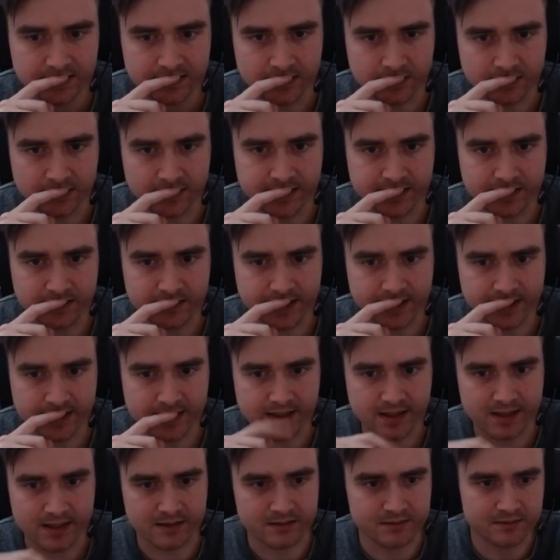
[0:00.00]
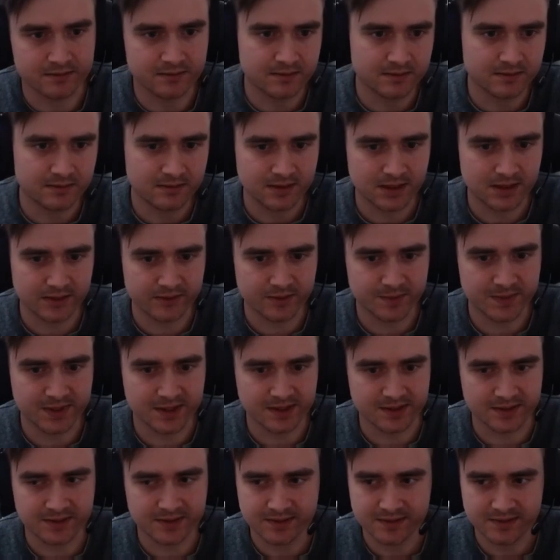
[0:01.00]
Or I can. Never
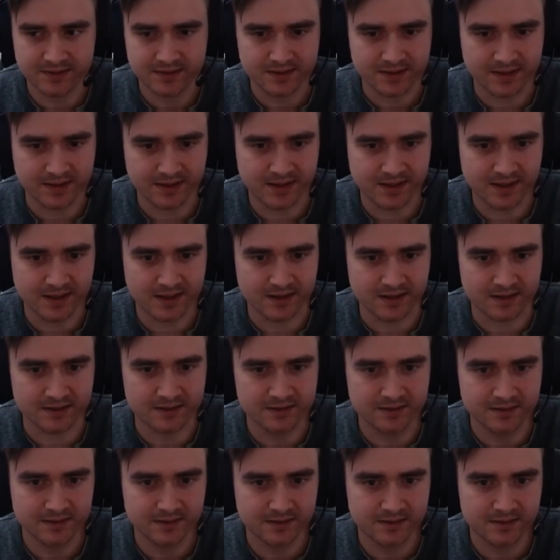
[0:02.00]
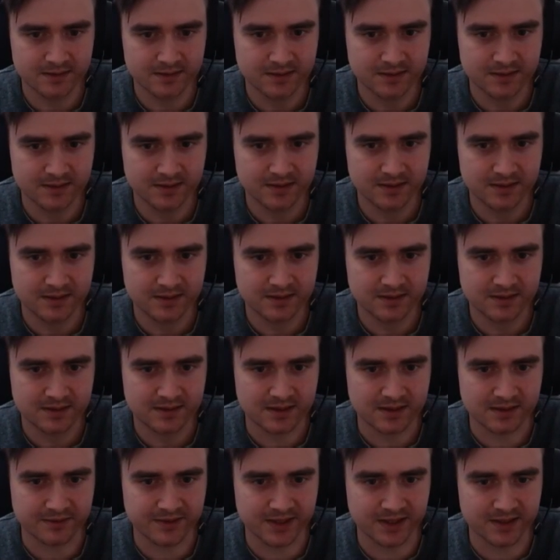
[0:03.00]
mind. I can.
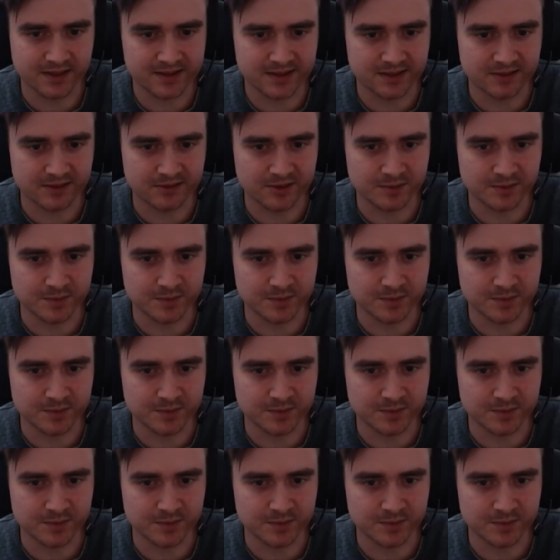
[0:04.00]
Avida's still on the